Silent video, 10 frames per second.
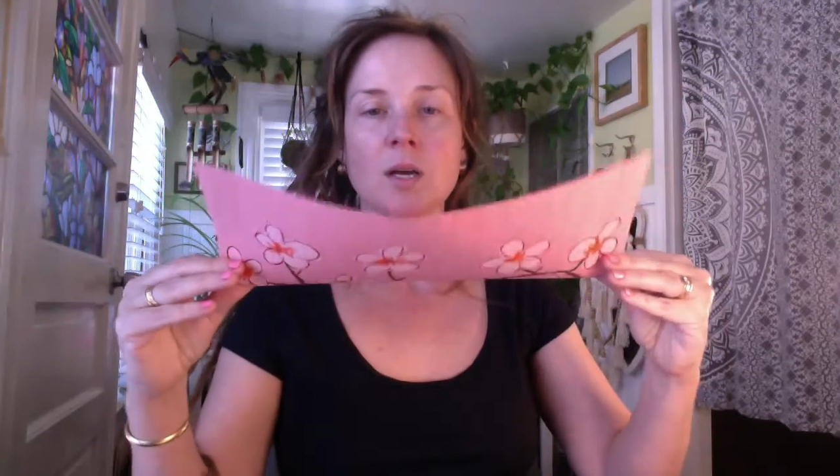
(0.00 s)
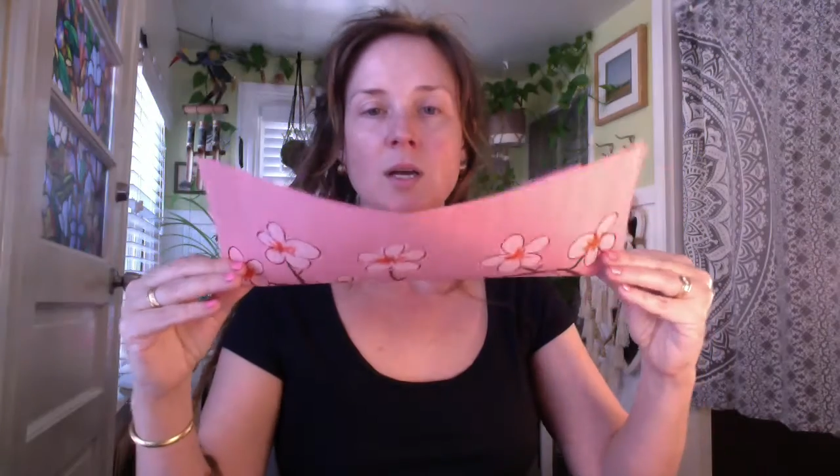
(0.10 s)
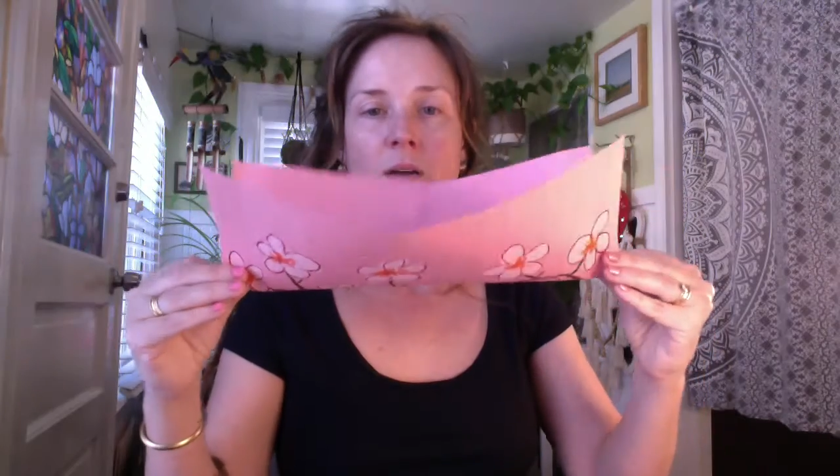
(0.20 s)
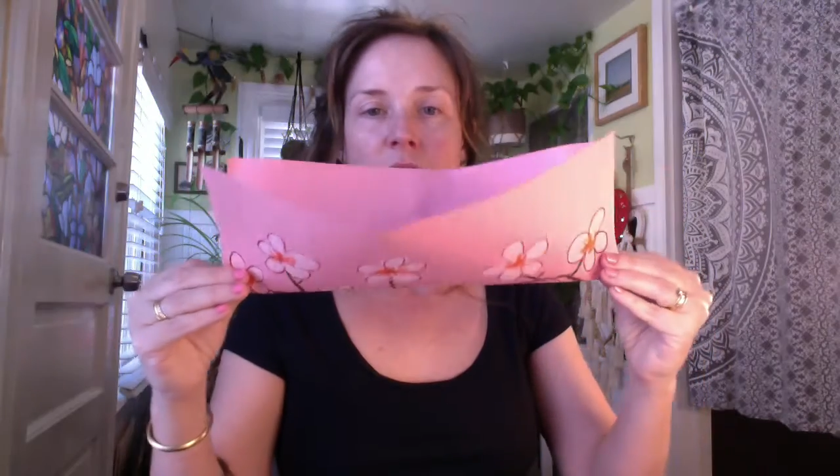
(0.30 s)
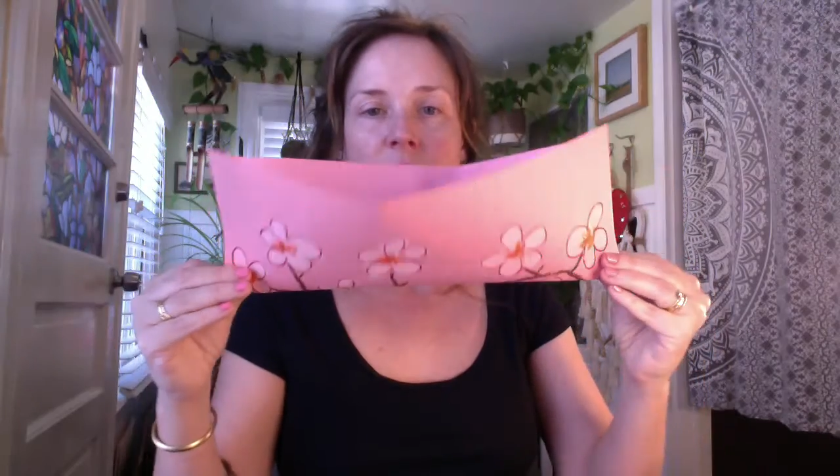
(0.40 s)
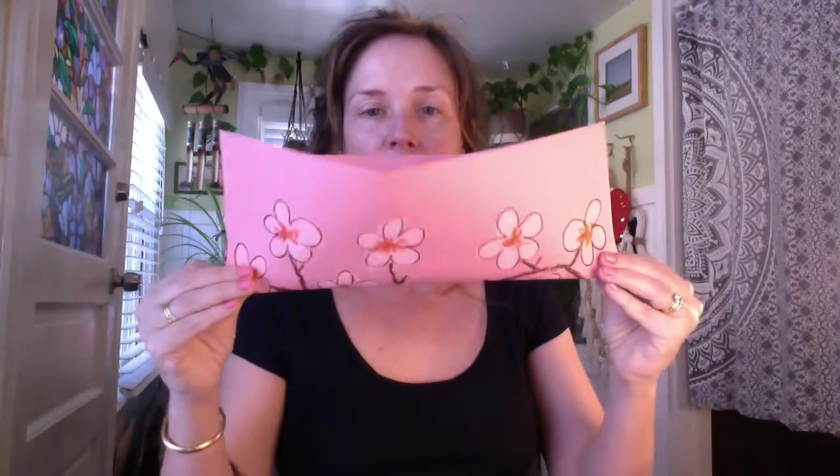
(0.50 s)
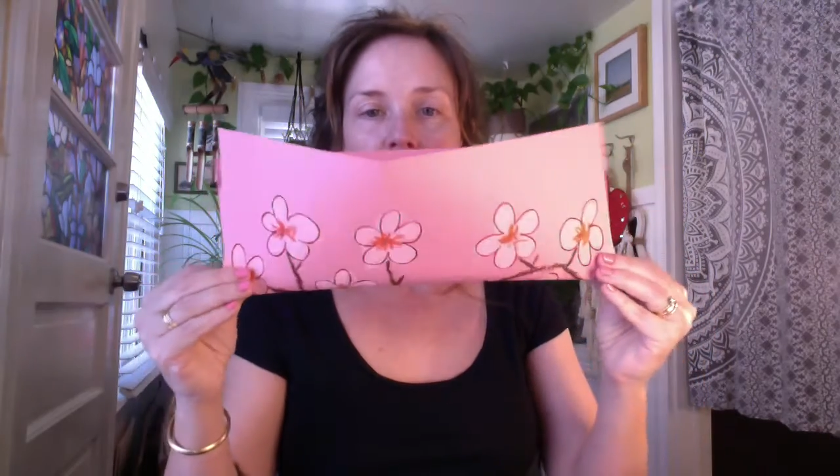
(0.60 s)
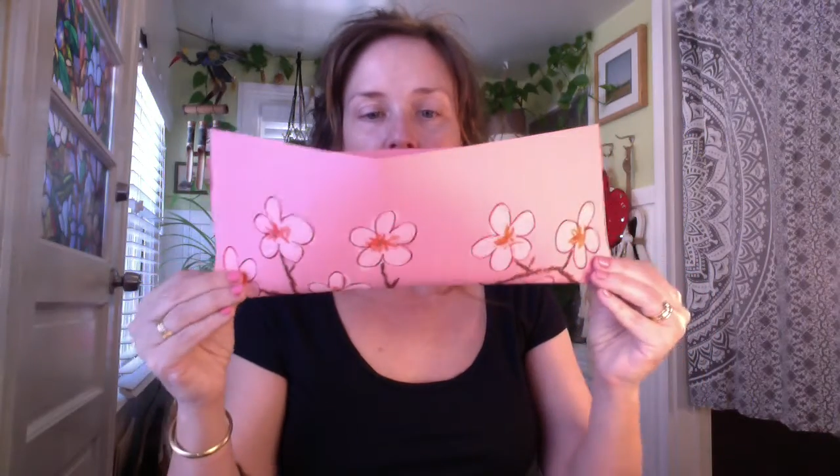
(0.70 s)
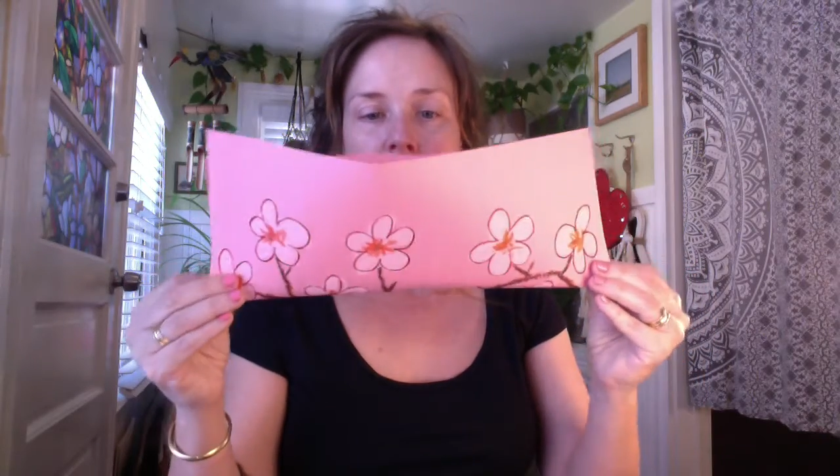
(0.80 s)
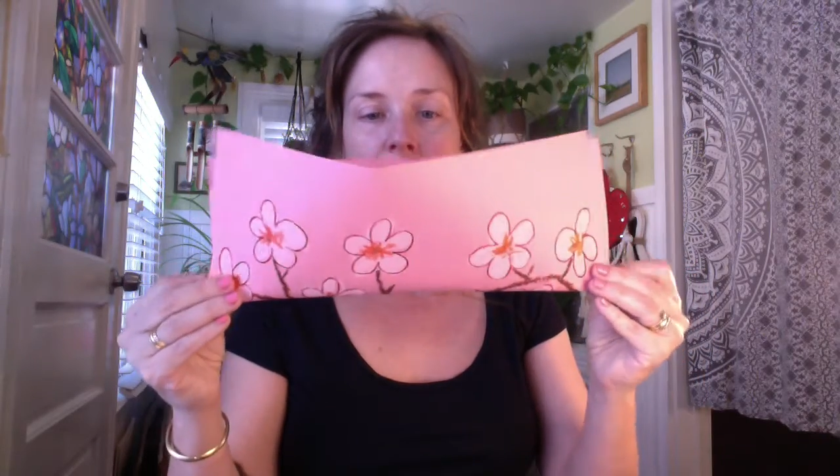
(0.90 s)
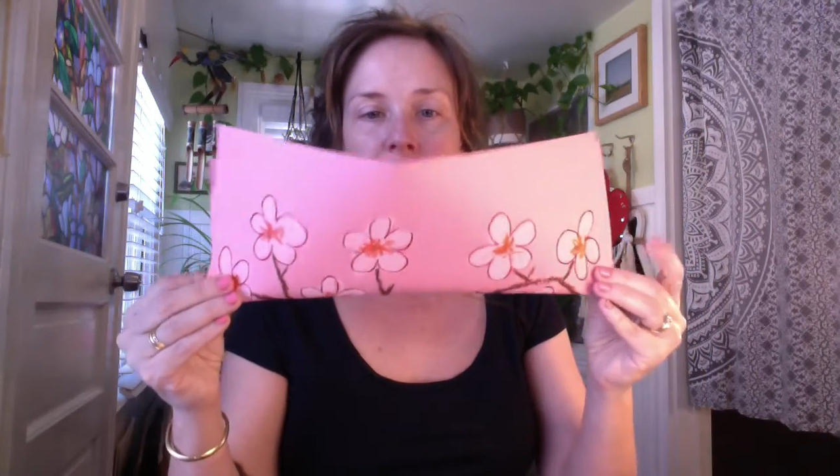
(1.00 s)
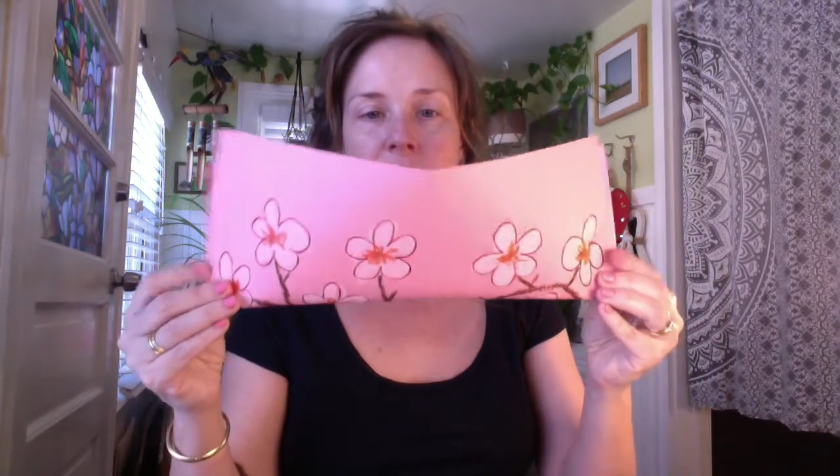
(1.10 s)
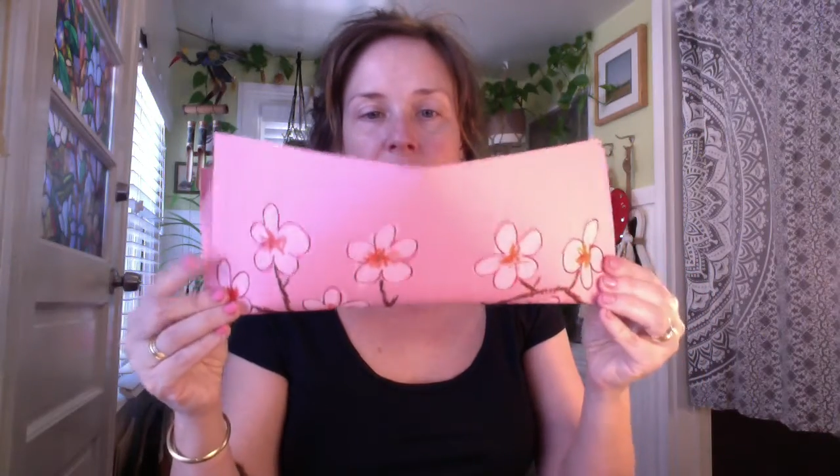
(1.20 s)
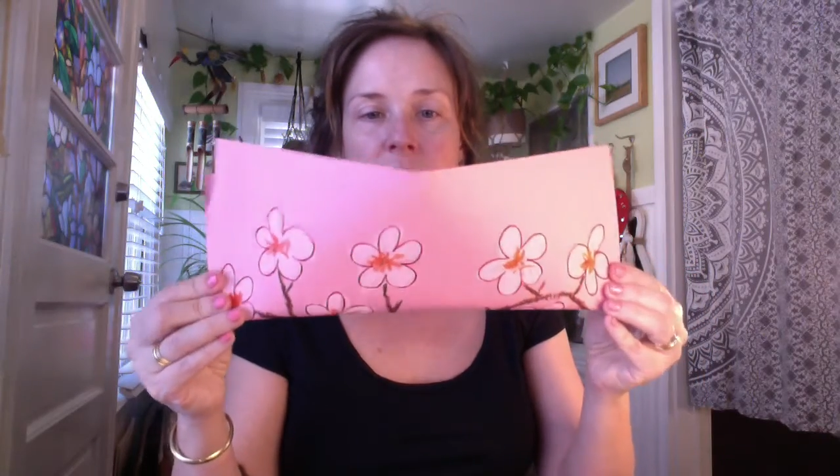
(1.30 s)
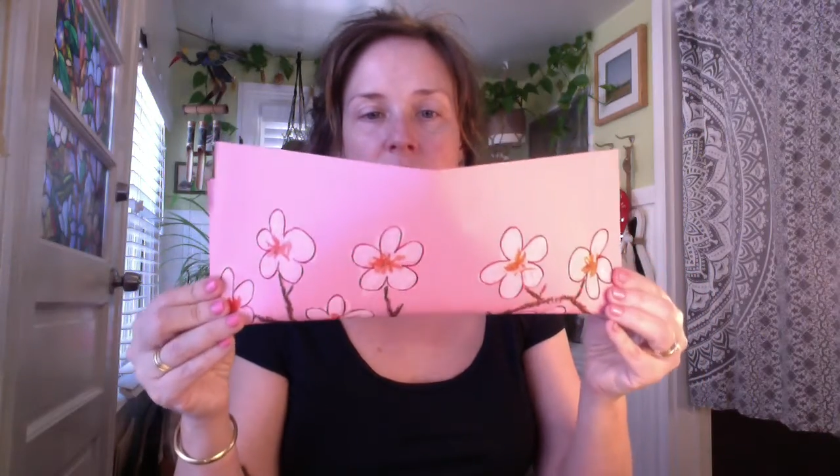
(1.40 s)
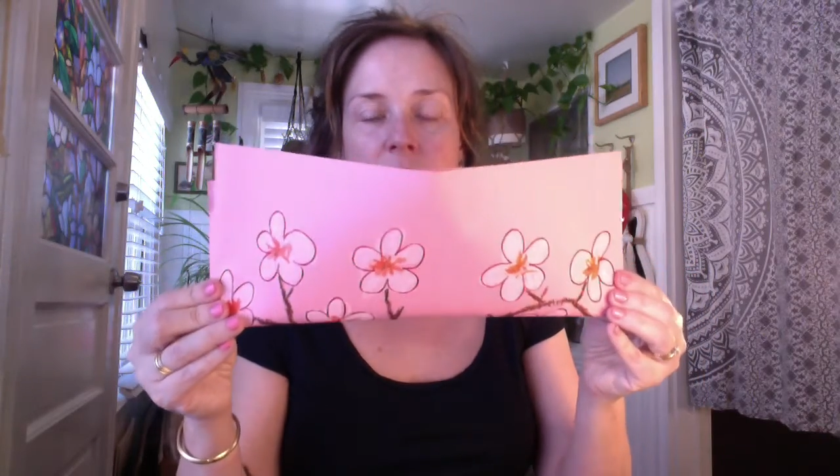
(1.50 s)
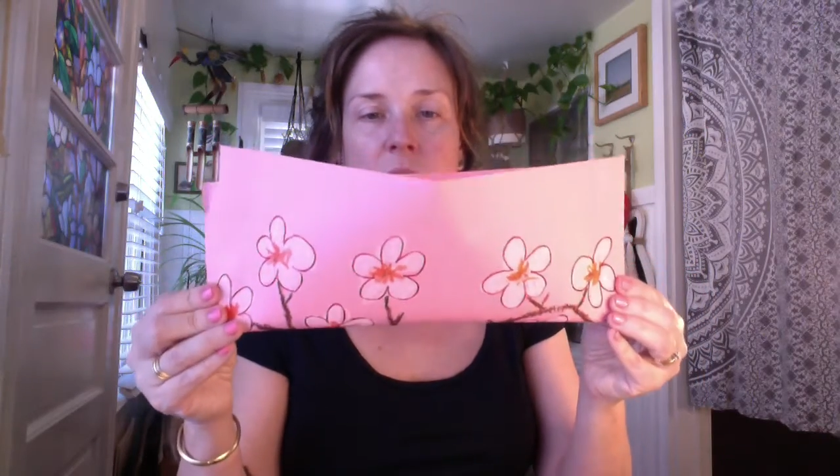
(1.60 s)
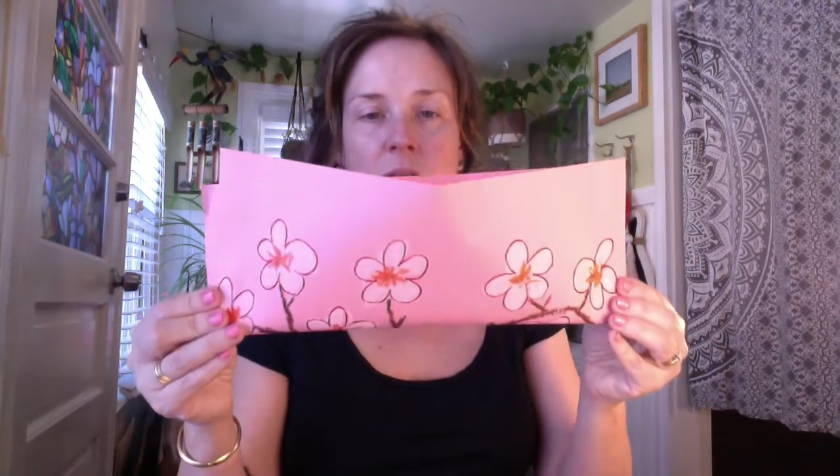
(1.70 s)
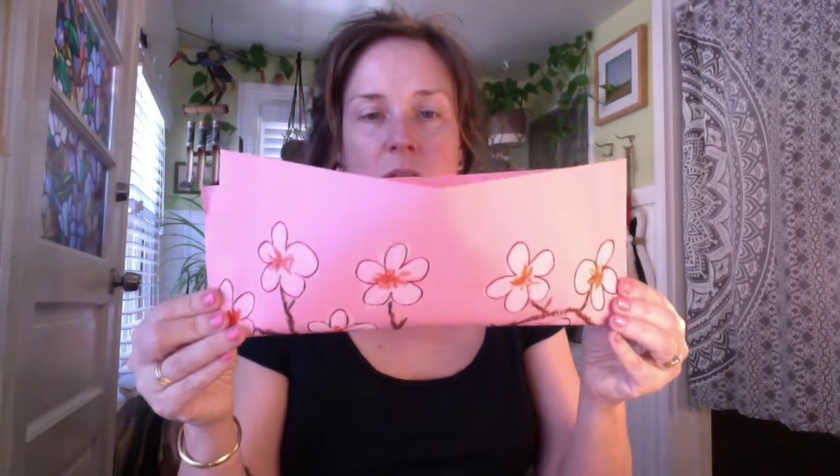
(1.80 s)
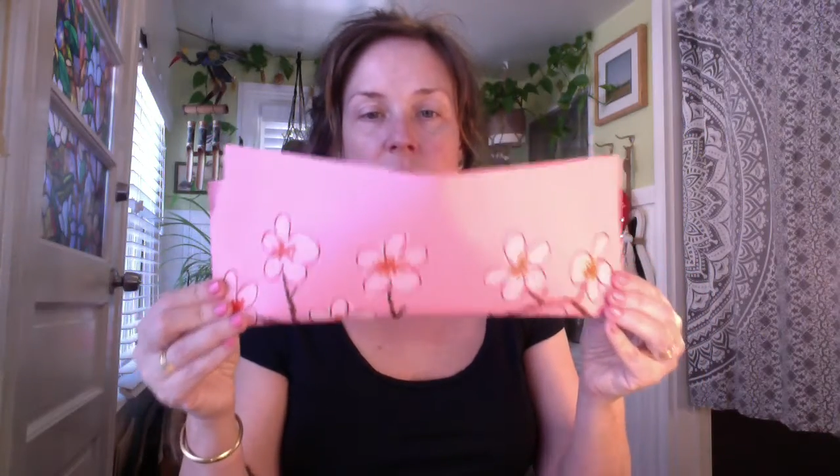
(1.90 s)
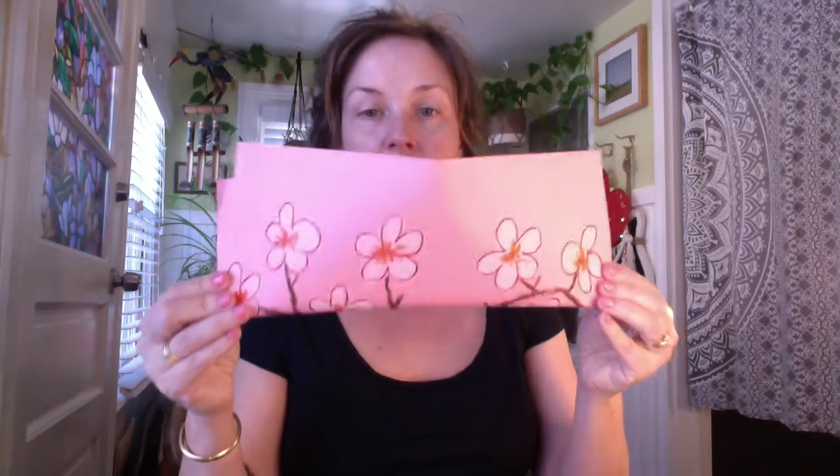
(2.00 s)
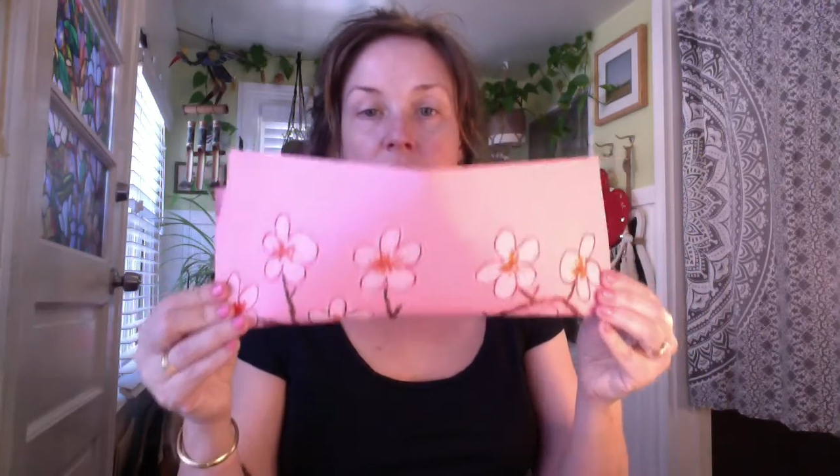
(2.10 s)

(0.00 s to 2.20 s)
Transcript: and folding up so